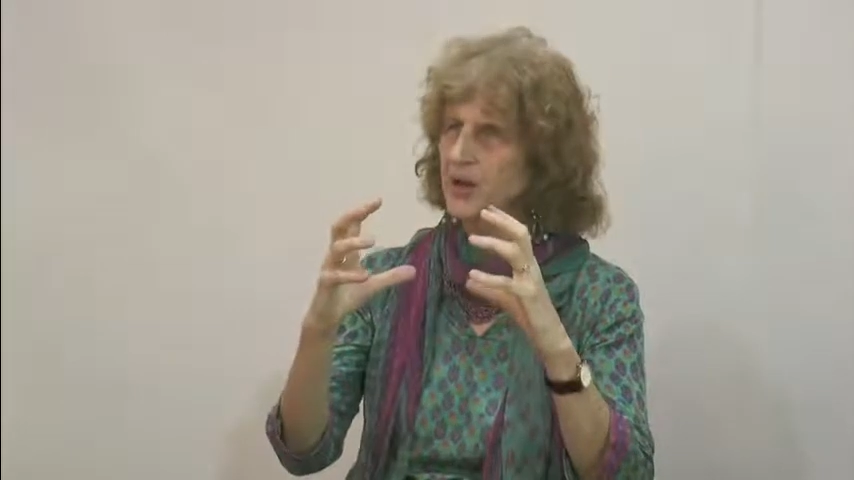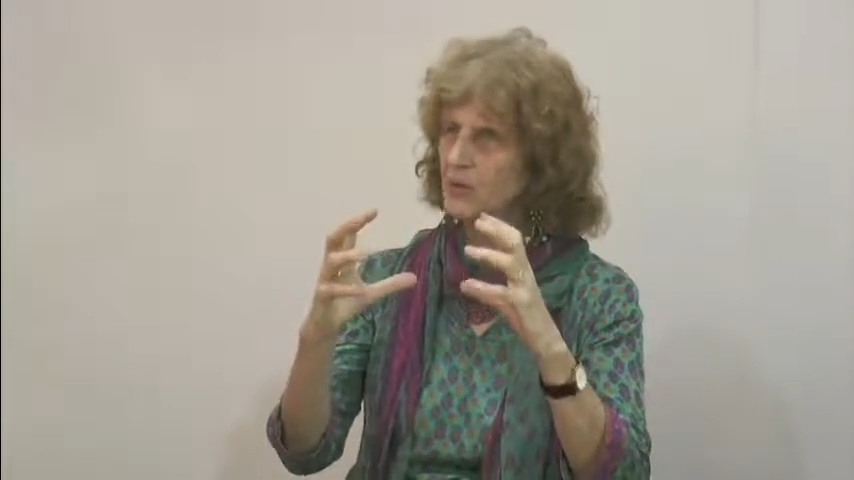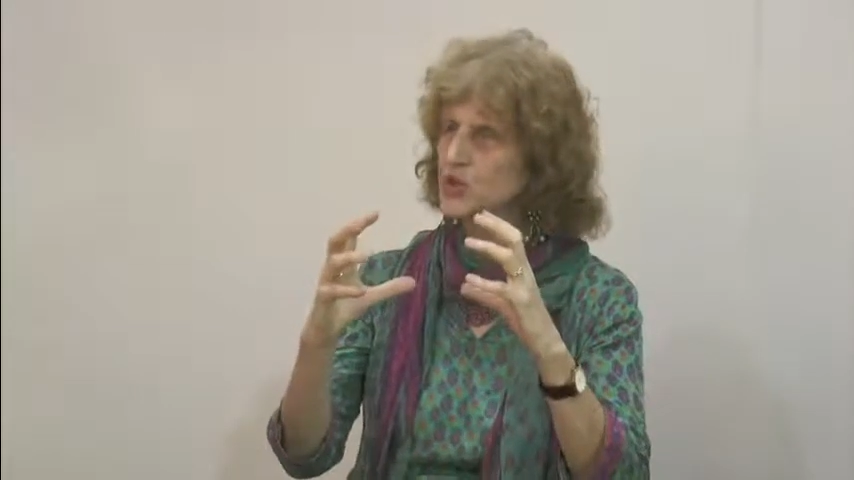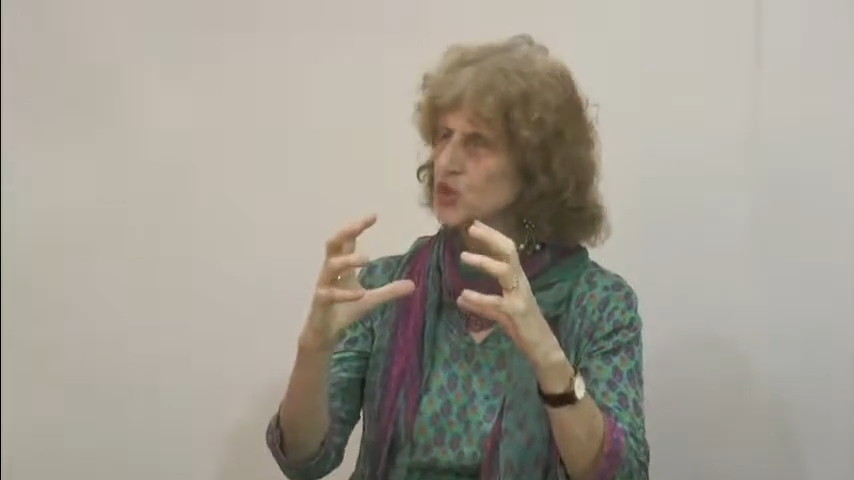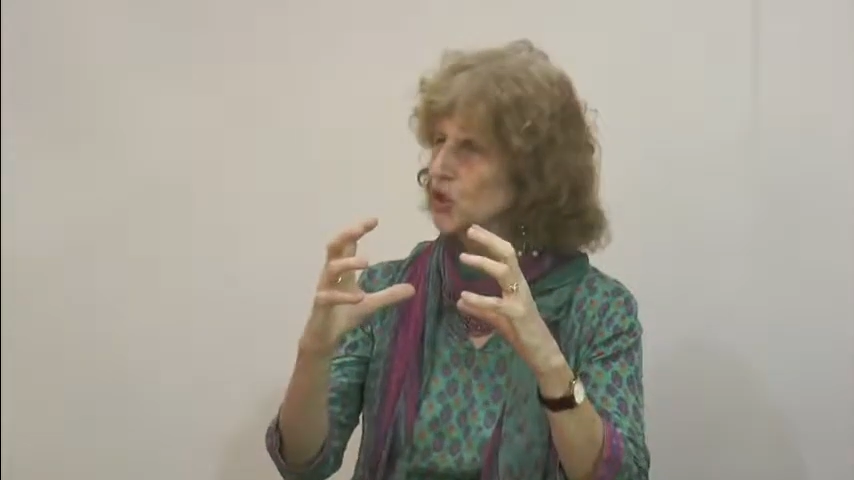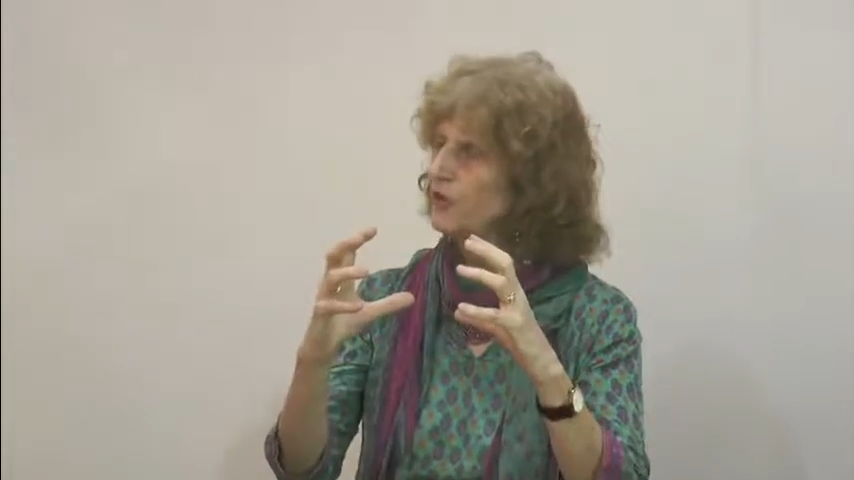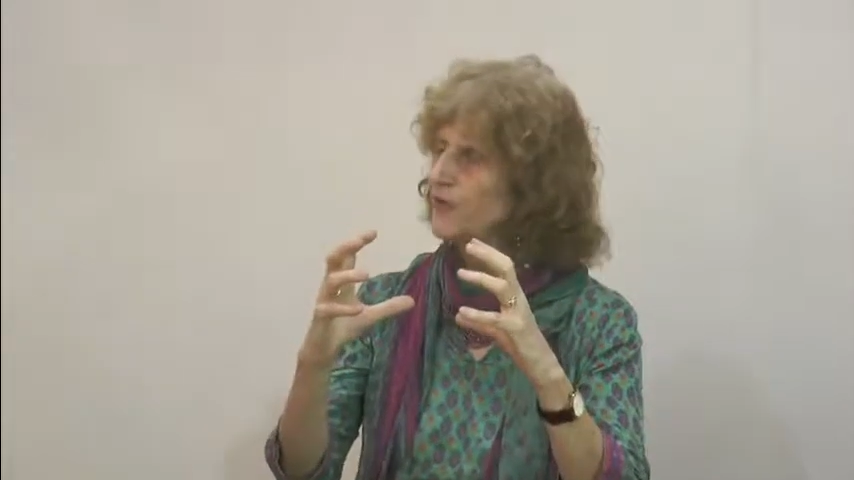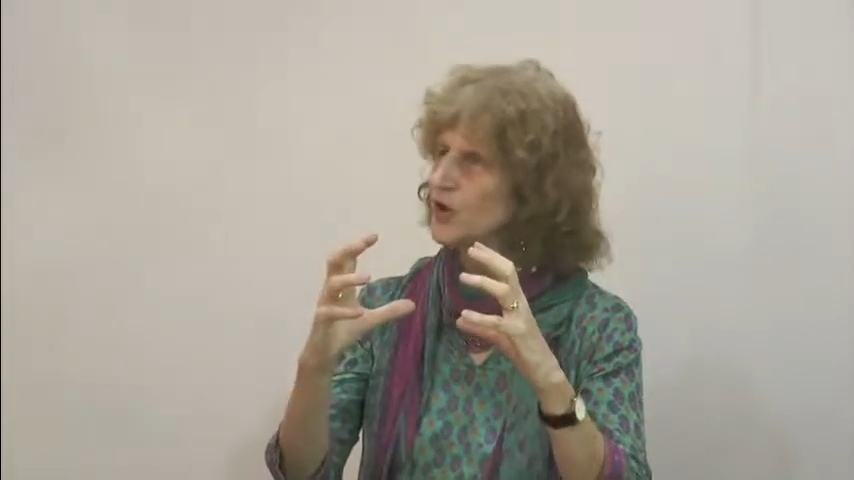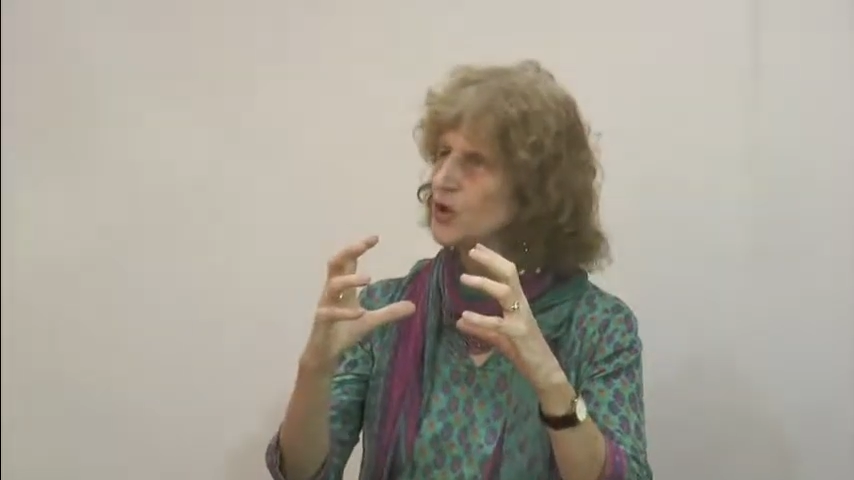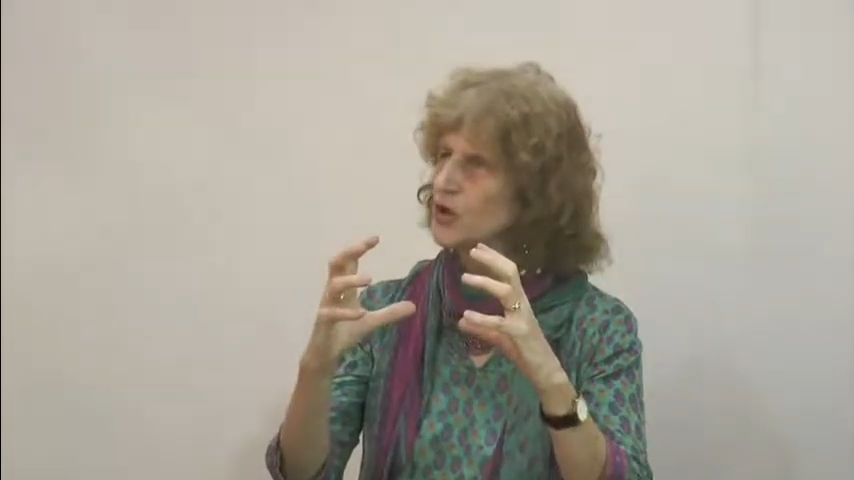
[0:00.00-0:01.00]
resolve
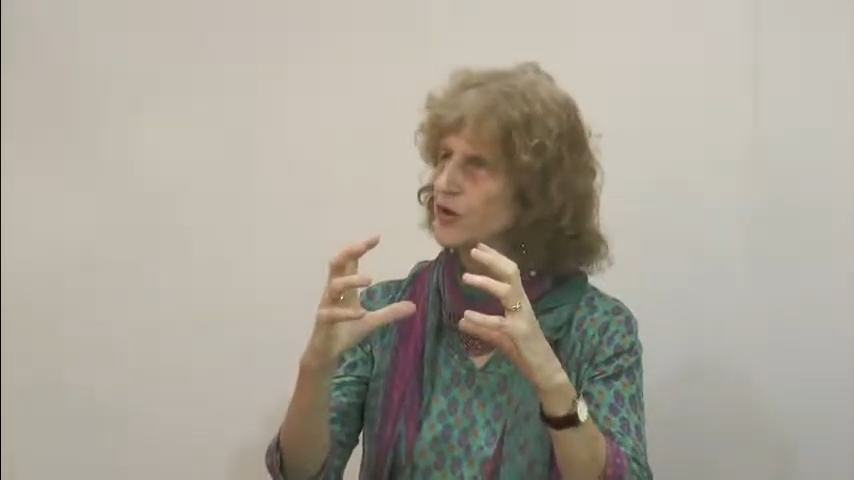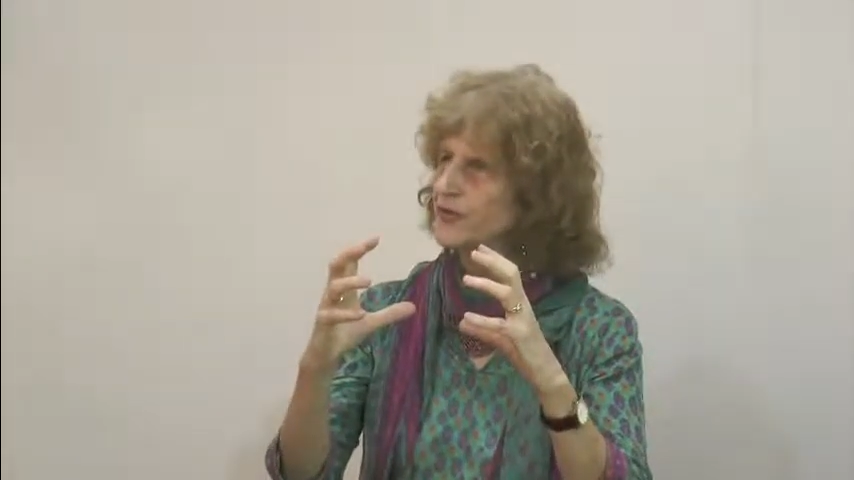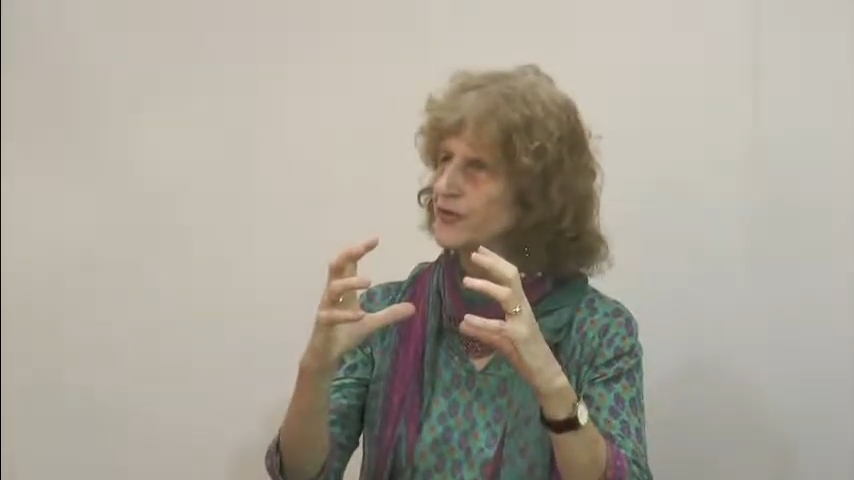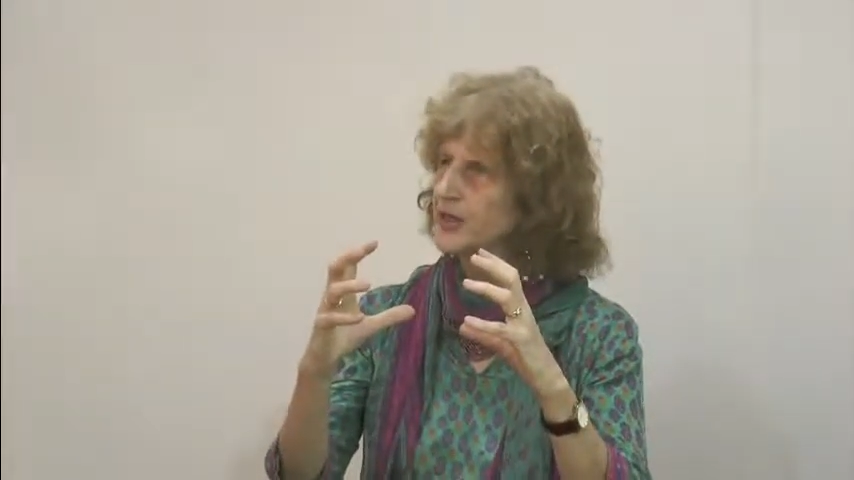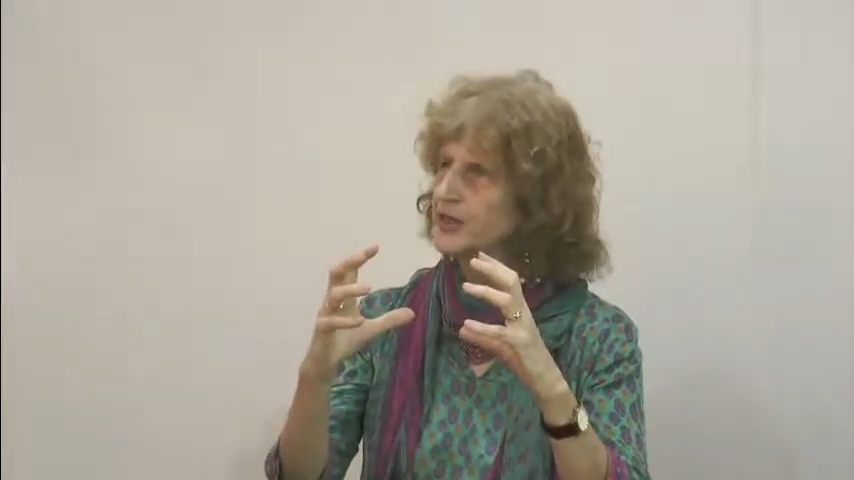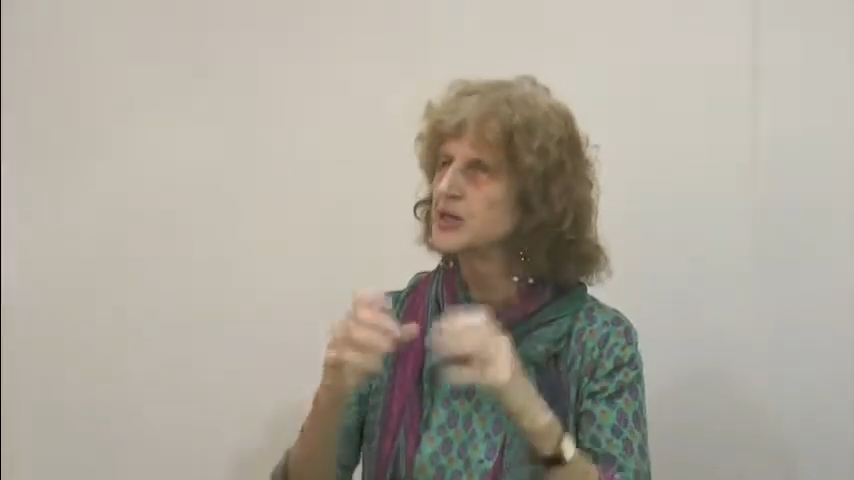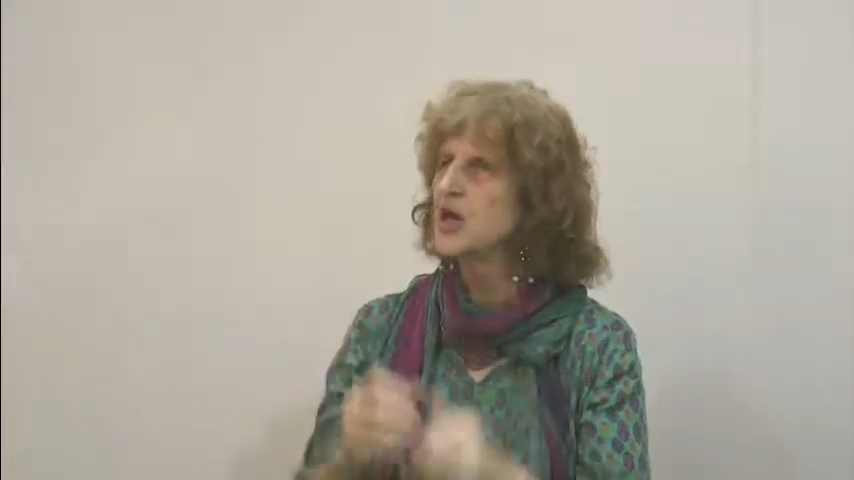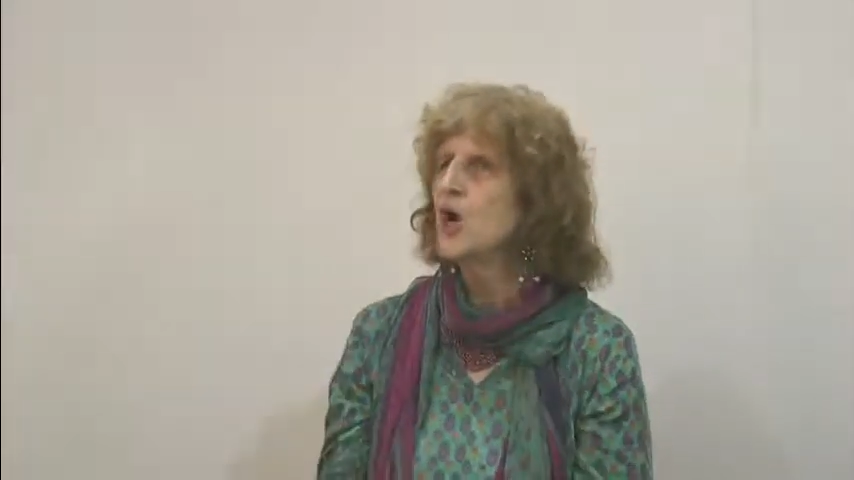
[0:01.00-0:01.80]
our conflict,